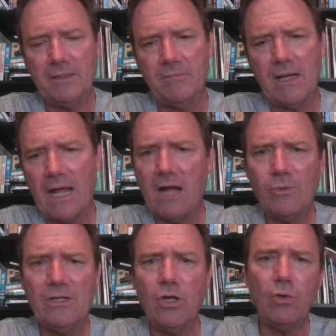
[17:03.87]
but how
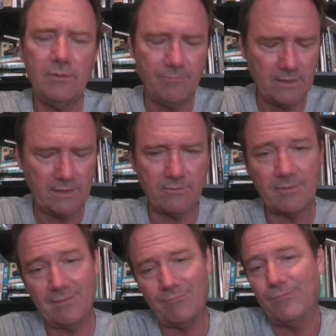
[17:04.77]
do we know?
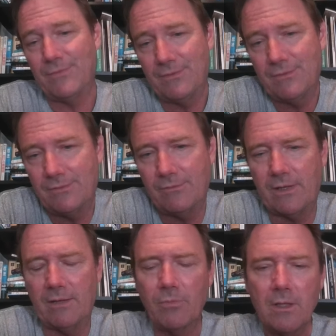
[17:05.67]
And
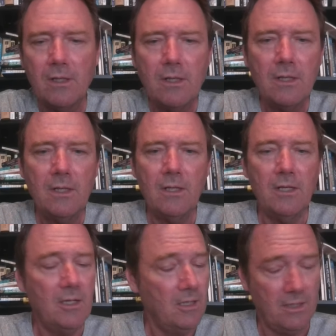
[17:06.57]
you're right.
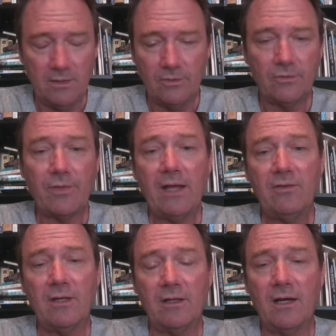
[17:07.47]
So
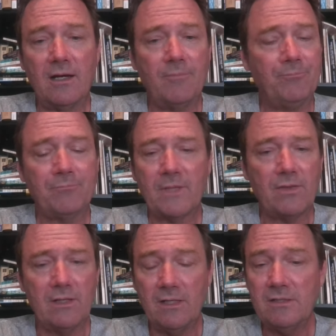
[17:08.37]
that's it. The
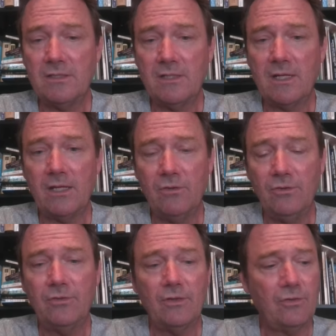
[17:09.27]
ninja did not
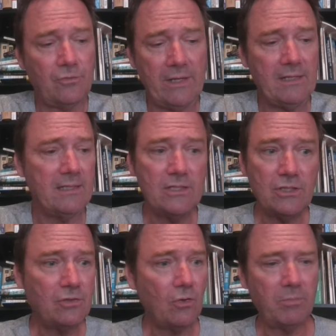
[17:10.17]
use straight
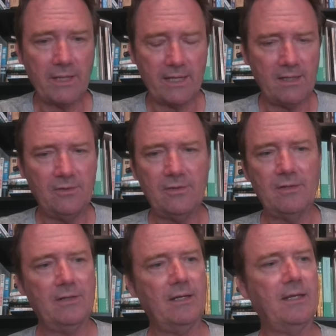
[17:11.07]
ninja toe
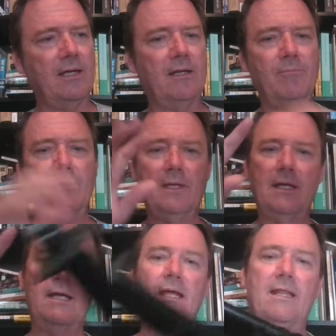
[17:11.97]
blades. Again,
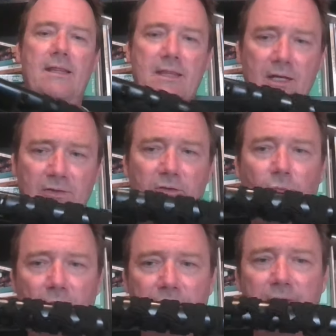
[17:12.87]
this
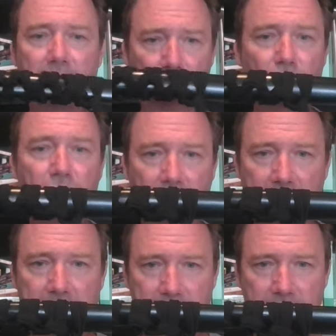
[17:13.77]
is what they look
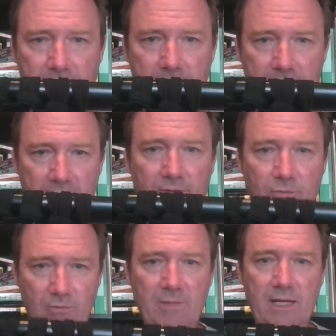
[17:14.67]
like. Okay, this
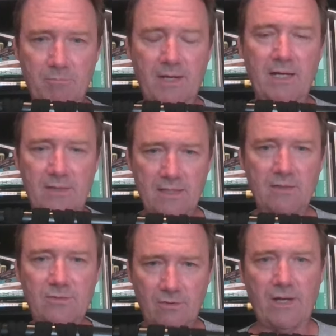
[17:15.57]
was made by
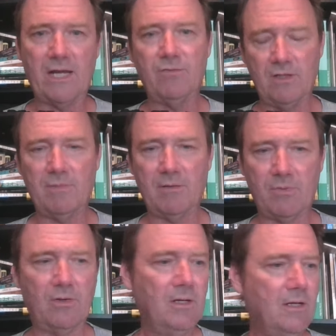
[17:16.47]
the surviving
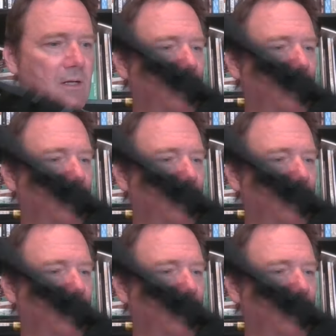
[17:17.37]
member.